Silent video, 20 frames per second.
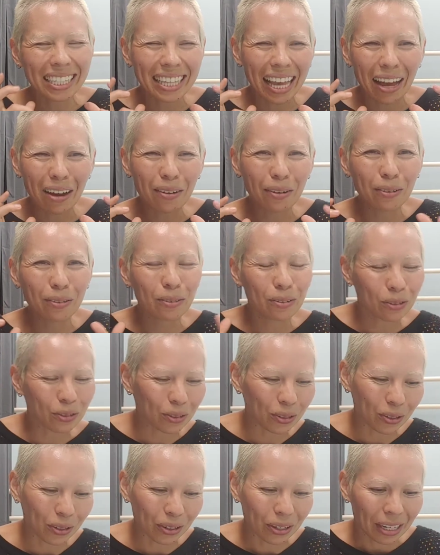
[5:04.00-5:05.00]
sounds
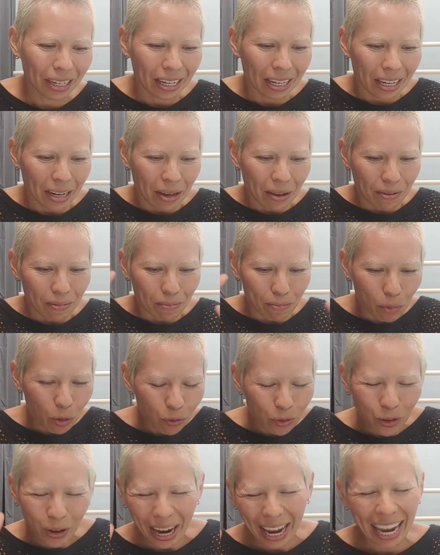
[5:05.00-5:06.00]
or
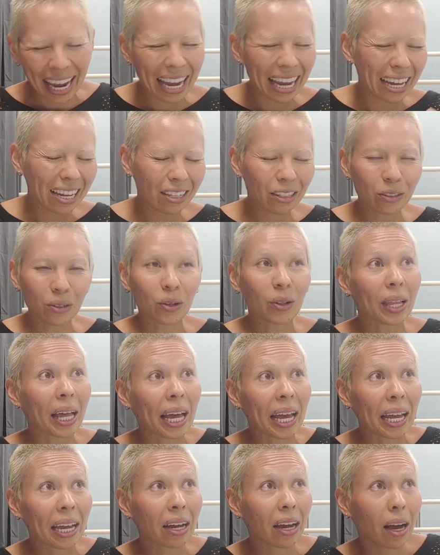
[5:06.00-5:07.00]
move your hands or
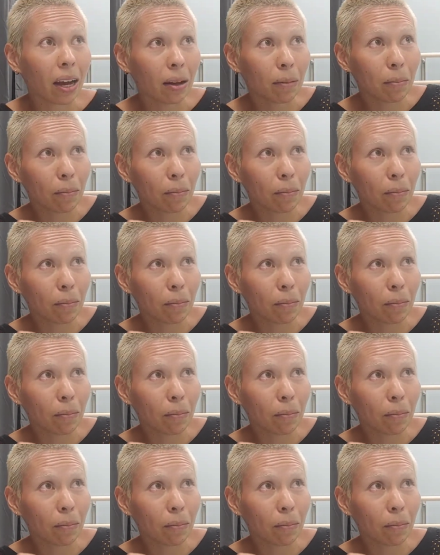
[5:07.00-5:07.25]
like